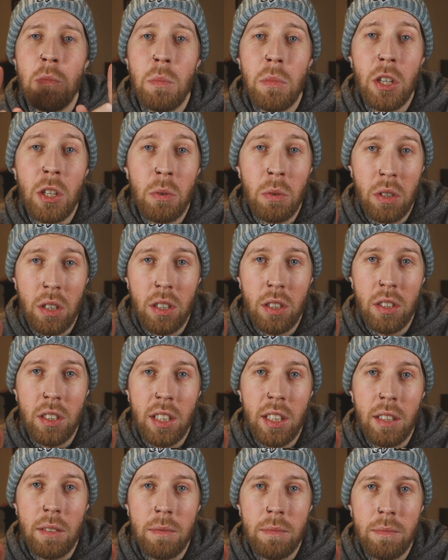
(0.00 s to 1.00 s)
Manuka
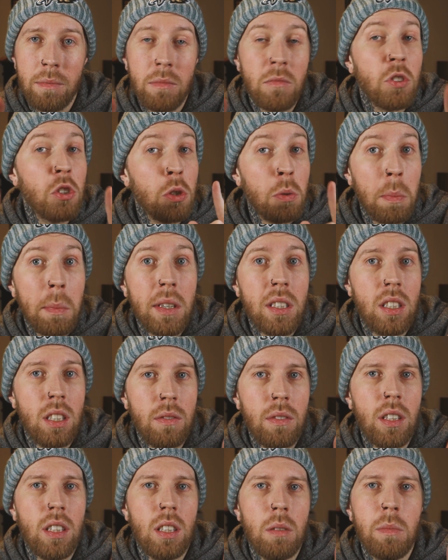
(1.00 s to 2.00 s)
honey,
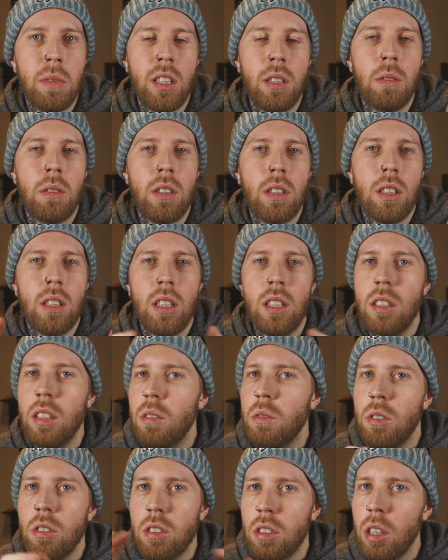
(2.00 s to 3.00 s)
specifically Manuka honey.
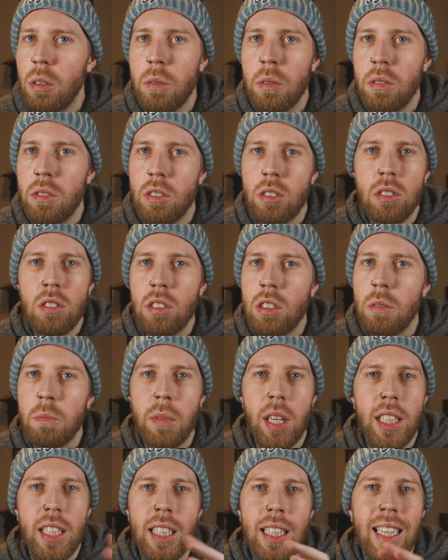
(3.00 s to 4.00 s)
Don't just go to
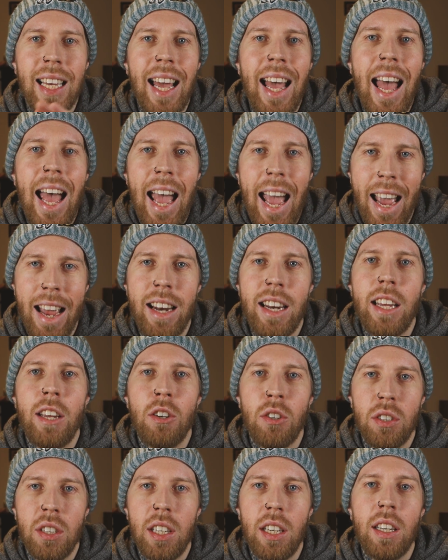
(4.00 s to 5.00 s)
supermarket and get any
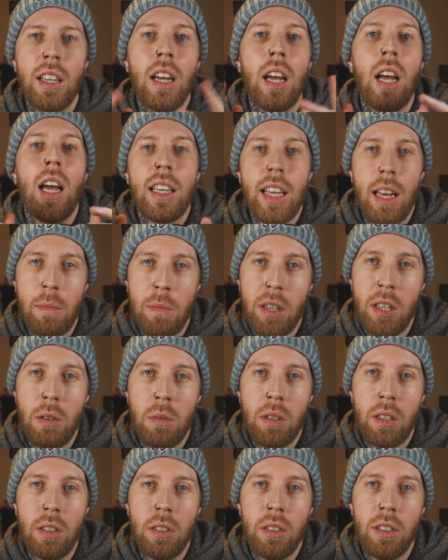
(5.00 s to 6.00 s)
honey. Get
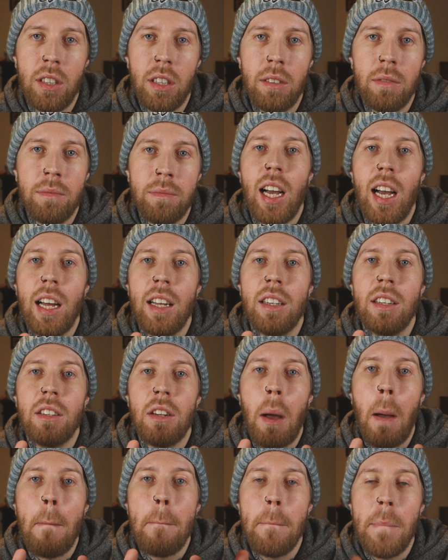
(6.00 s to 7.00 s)
Manuka honey and
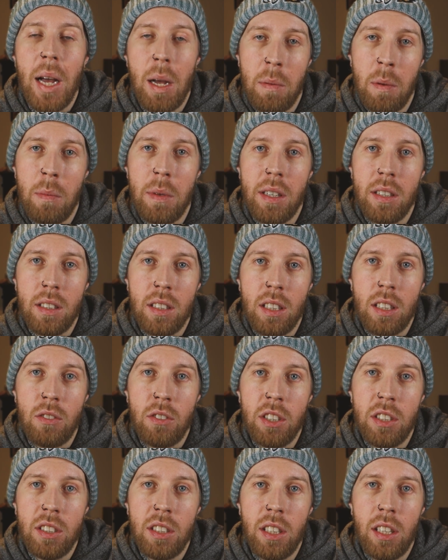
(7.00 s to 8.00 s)
peppermint and
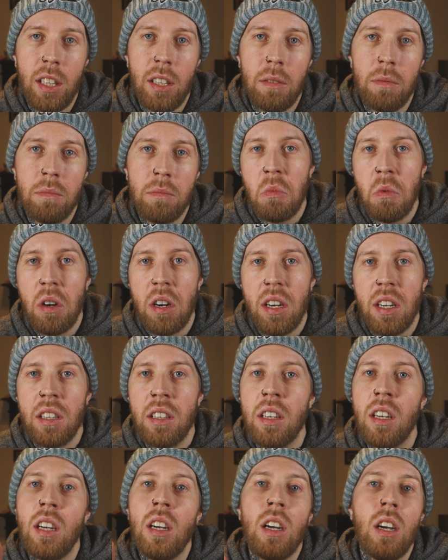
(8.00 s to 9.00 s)
licorice tea. Why?
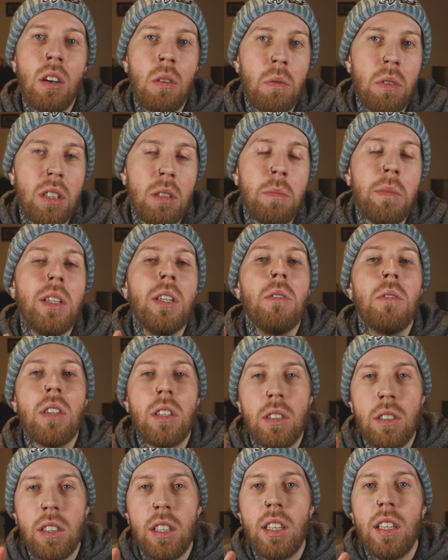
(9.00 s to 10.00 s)
Well, the
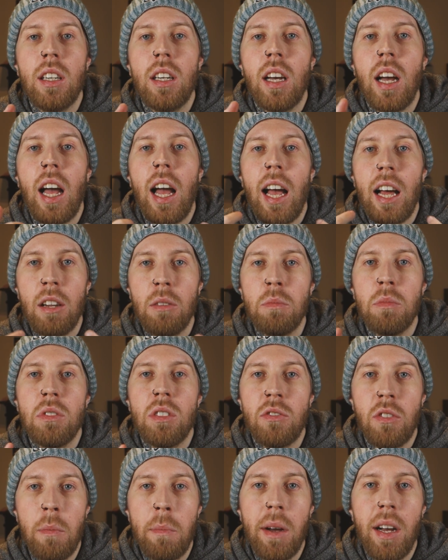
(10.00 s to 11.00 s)
Manuka honey helps
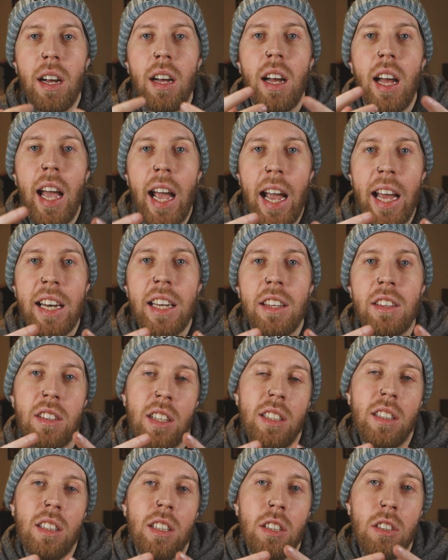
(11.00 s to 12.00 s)
to repair
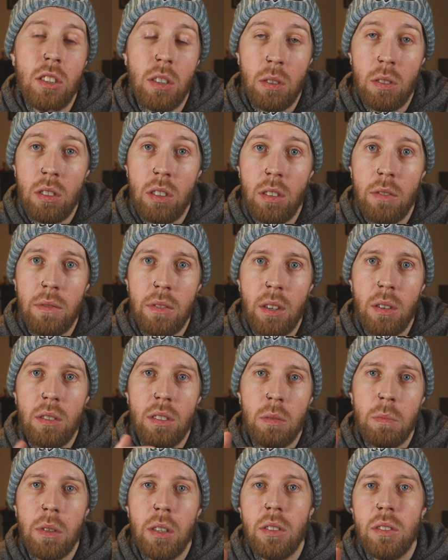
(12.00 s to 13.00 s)
anything that you do to your throat in
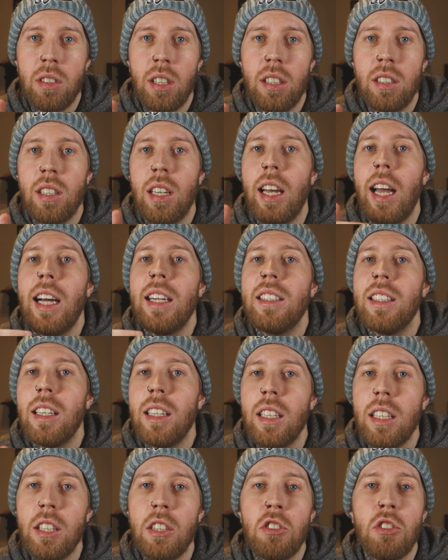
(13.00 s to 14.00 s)
the process. Like,
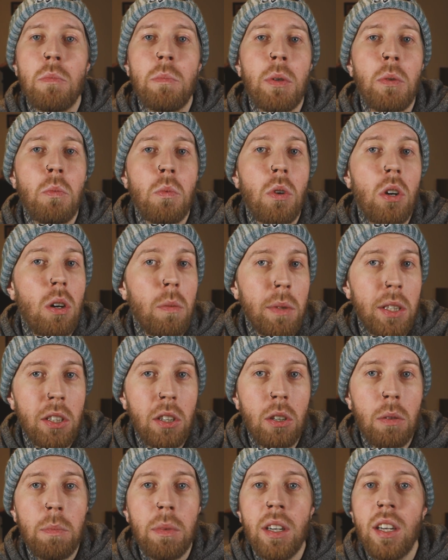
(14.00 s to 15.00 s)
ideally, you should be warming
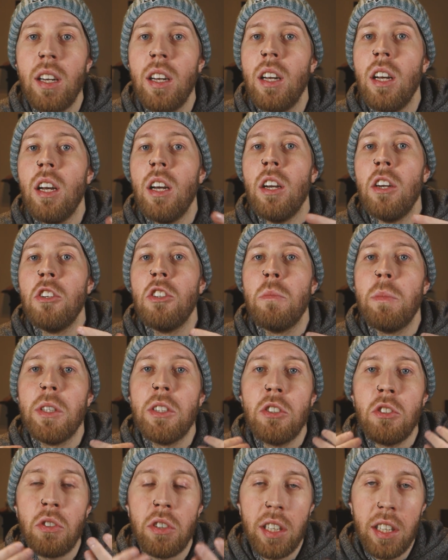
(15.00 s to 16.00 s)
up. You should be
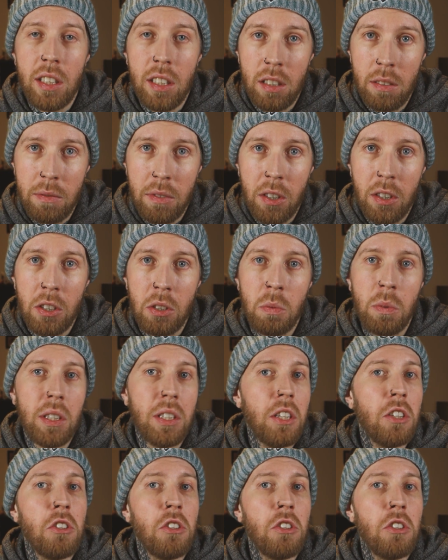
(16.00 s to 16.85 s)
treating your voice well.